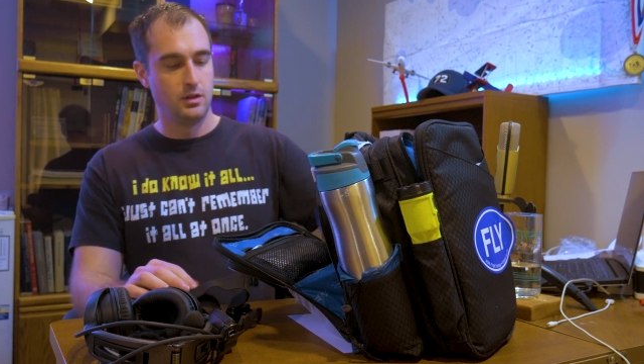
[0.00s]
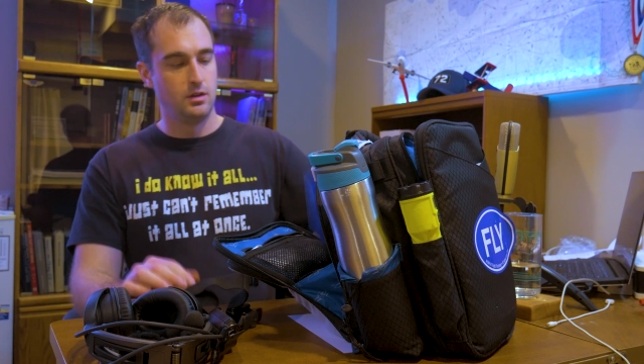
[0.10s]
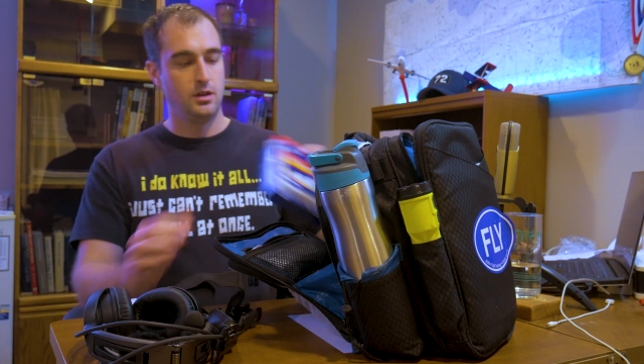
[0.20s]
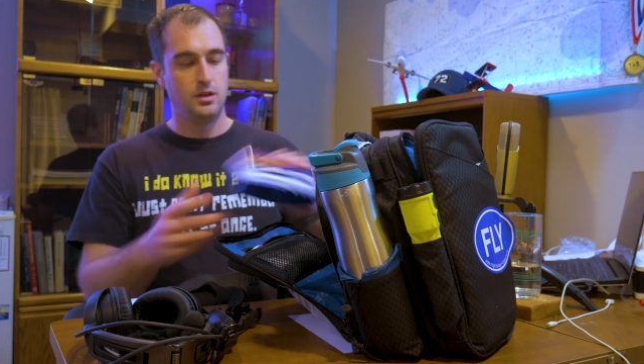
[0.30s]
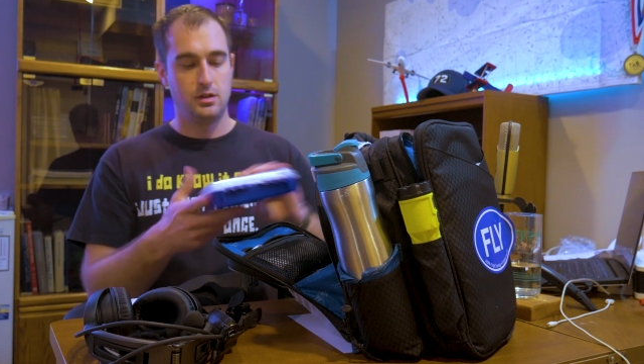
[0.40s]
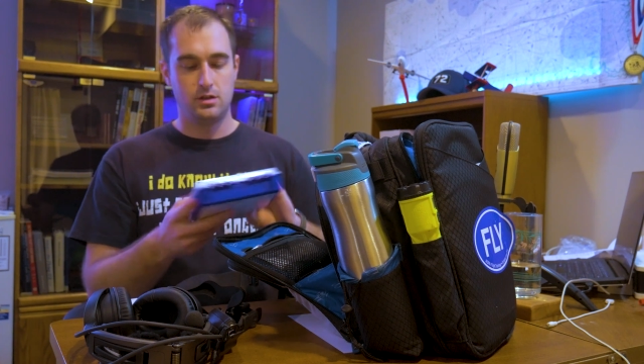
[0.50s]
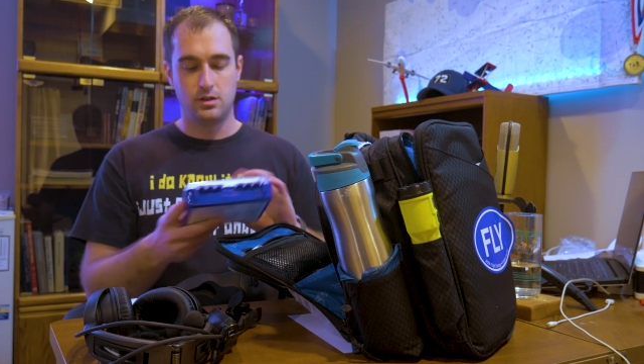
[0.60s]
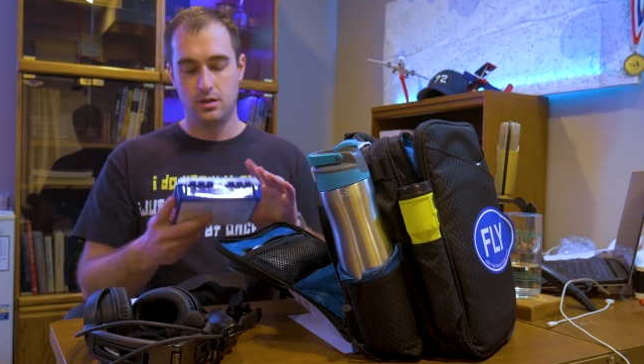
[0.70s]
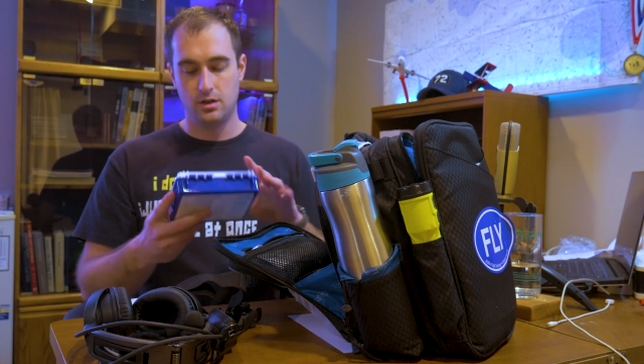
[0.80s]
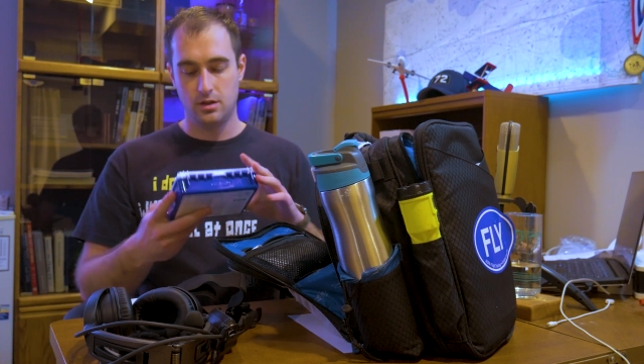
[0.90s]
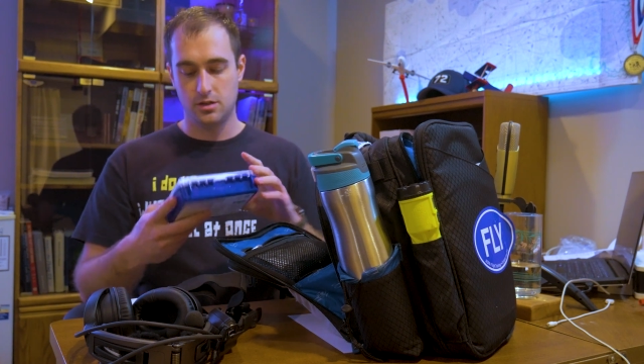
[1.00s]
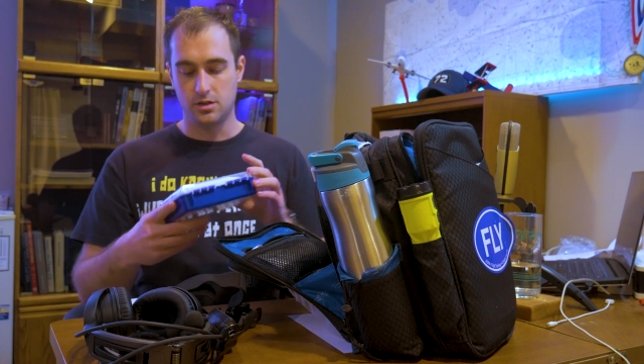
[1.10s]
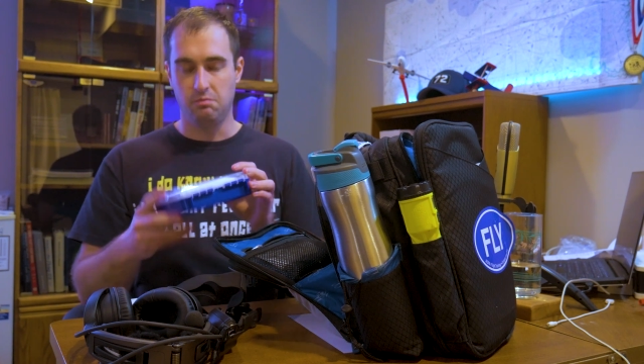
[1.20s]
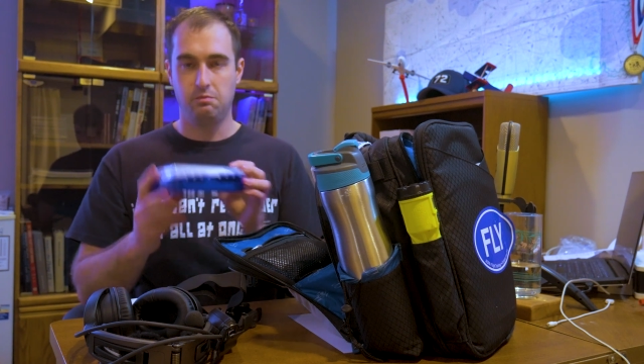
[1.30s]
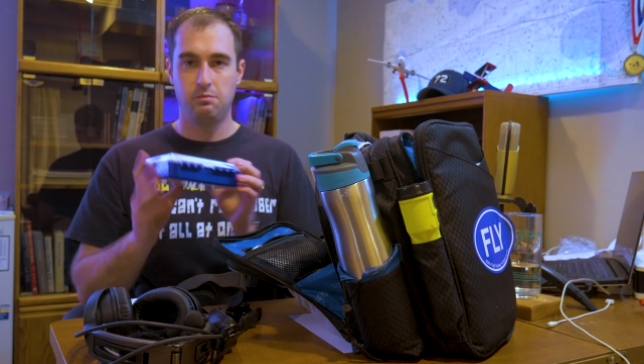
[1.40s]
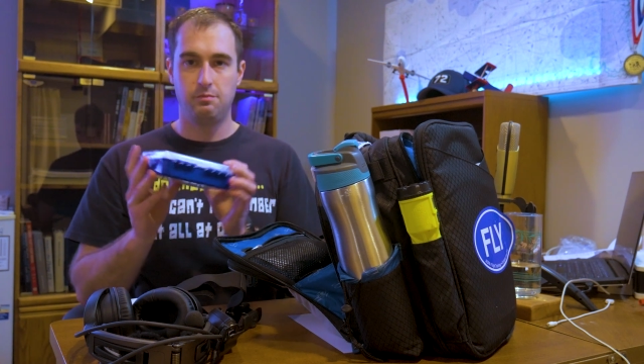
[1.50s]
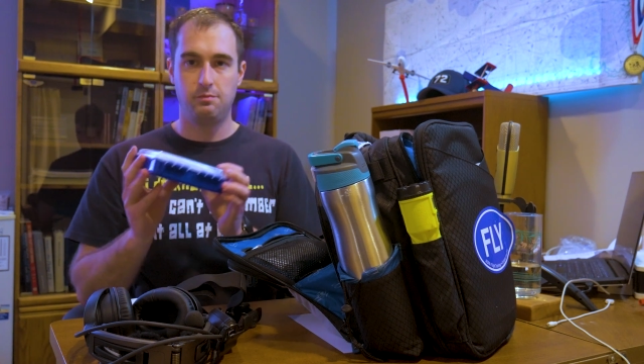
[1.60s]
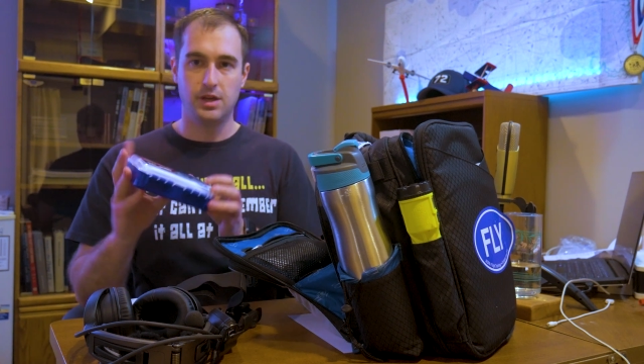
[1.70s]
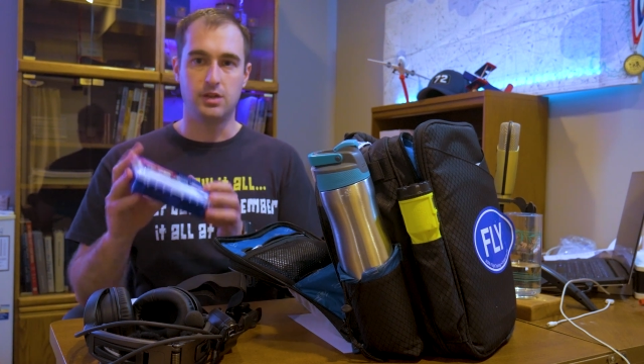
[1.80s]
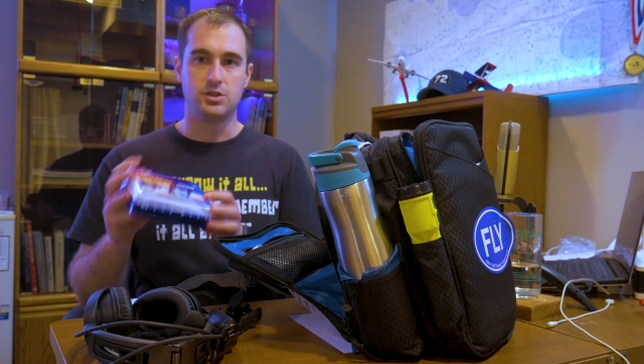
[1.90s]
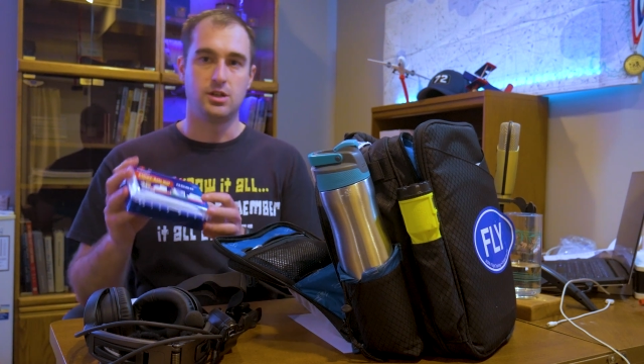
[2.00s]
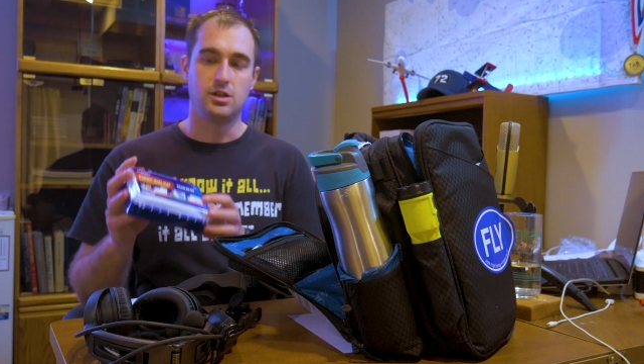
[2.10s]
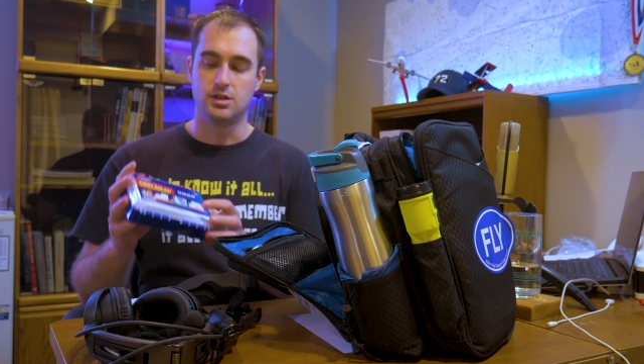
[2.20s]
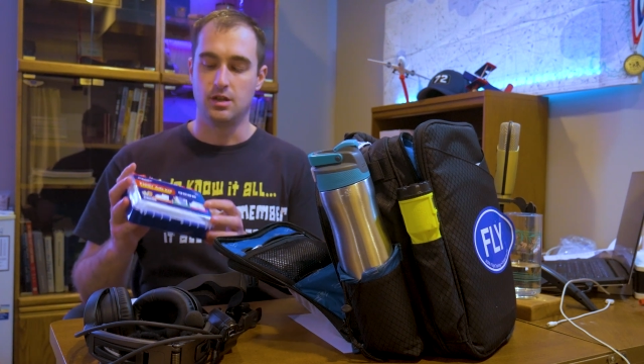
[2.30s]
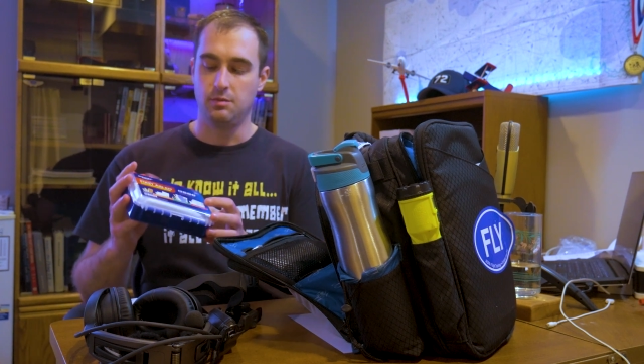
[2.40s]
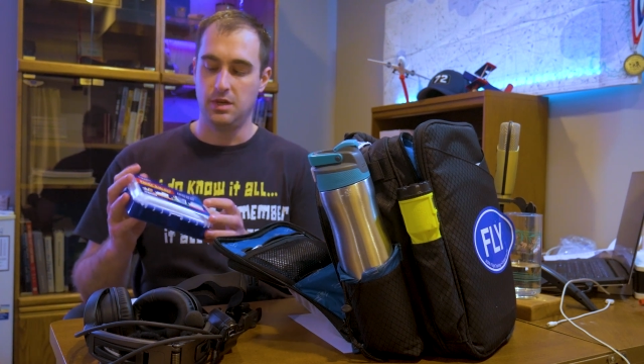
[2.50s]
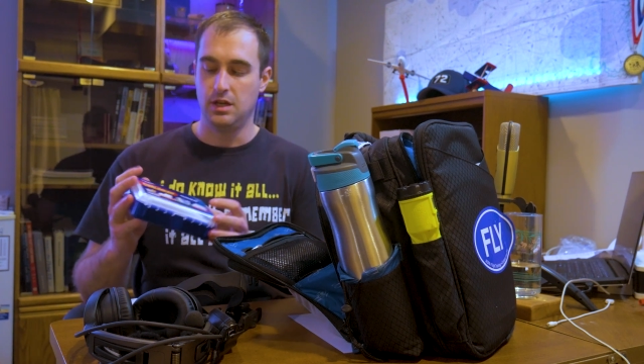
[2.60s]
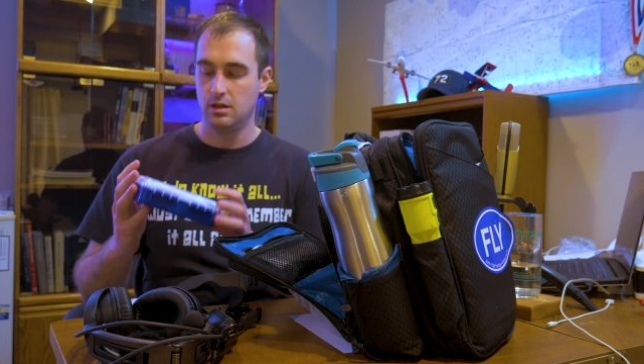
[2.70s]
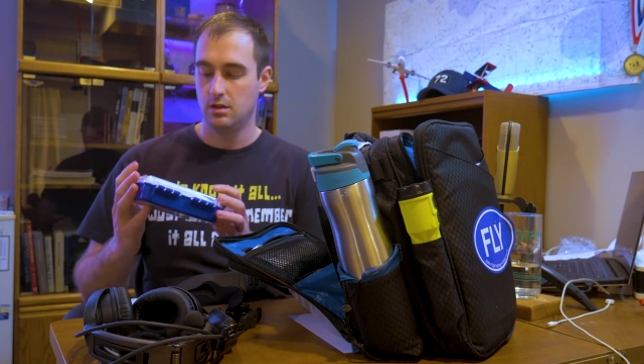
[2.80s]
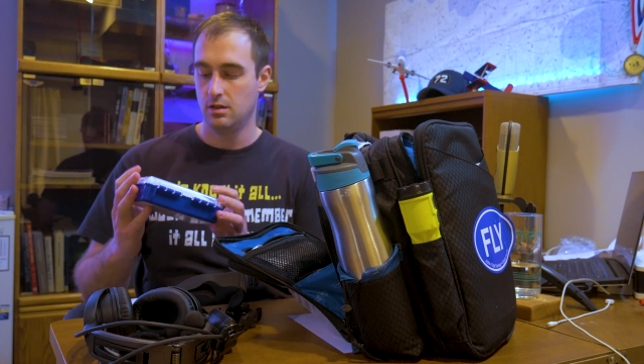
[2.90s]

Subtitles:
And this is a big change that I made.